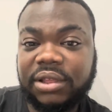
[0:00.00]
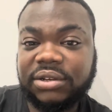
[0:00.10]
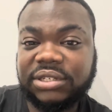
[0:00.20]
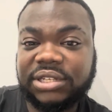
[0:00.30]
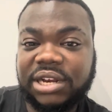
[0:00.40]

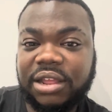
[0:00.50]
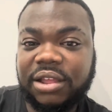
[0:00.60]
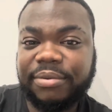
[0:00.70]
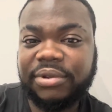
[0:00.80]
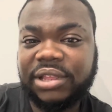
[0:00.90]
She said that
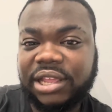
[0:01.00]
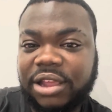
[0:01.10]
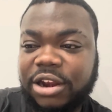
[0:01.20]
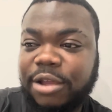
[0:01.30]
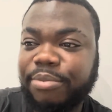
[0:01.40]
her
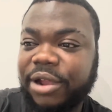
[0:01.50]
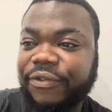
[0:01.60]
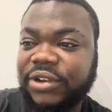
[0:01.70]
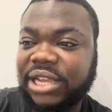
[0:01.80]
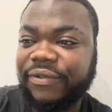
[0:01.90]
and her
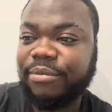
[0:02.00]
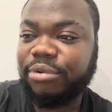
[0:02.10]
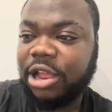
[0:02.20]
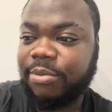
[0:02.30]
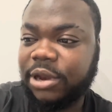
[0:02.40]
boyfriend's having
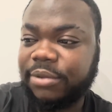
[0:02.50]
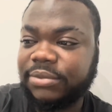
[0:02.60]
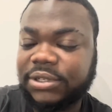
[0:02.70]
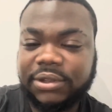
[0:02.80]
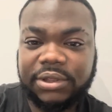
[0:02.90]

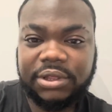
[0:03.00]
problems.